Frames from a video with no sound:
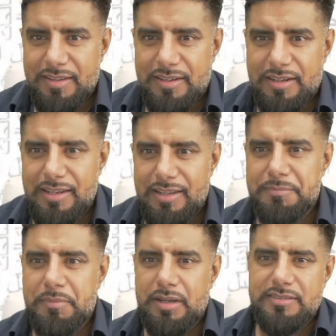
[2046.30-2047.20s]
Claire,
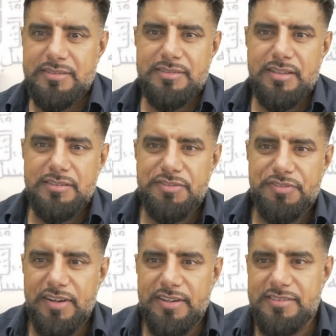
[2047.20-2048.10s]
my son's
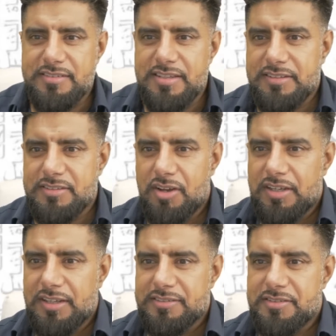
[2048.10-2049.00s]
friend is a
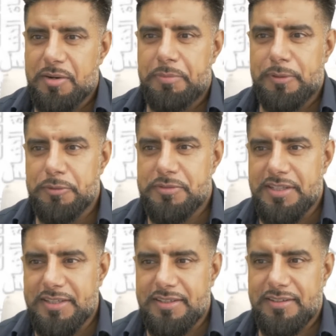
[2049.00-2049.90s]
TikToker. He's got a blue
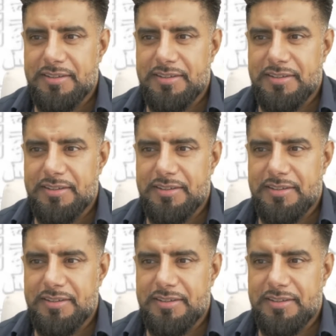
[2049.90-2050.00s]
tick.